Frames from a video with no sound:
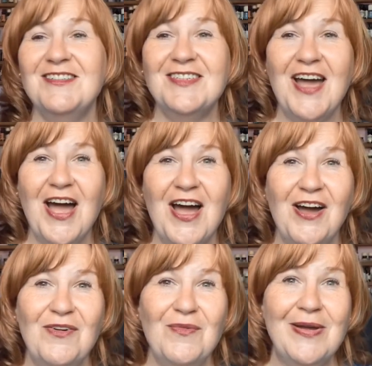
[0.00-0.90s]

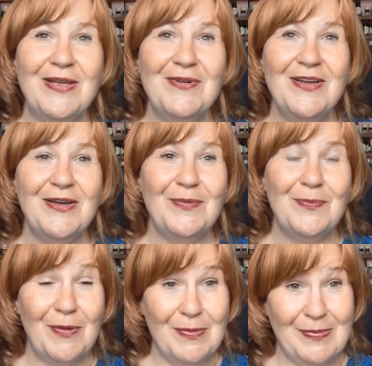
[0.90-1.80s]
so we will
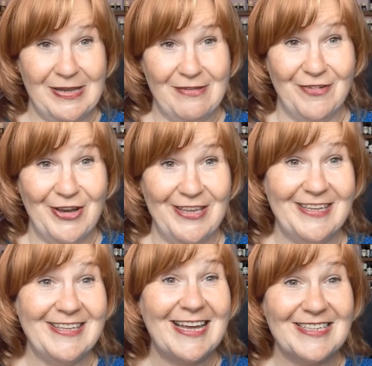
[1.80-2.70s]
probably find
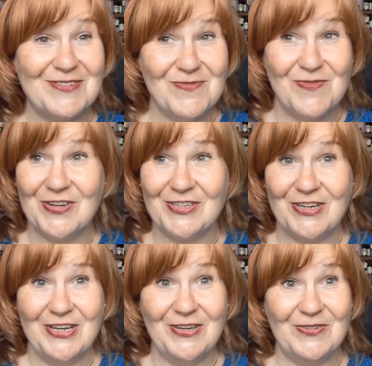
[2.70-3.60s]
that that's what
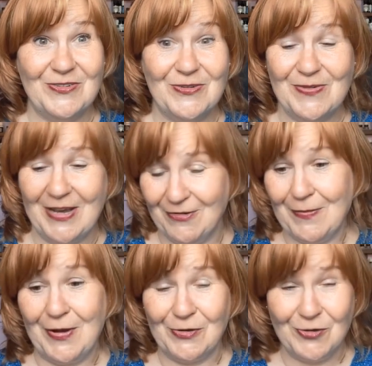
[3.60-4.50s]
I use all the way through,
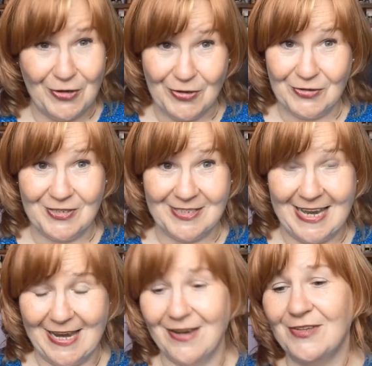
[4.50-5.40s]
but I try not to
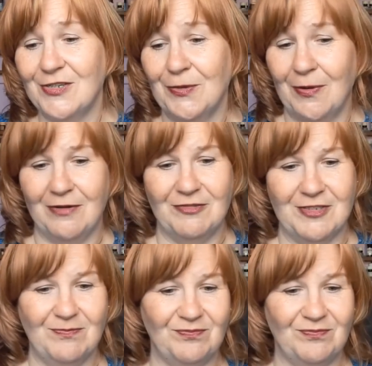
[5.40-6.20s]
say it too often.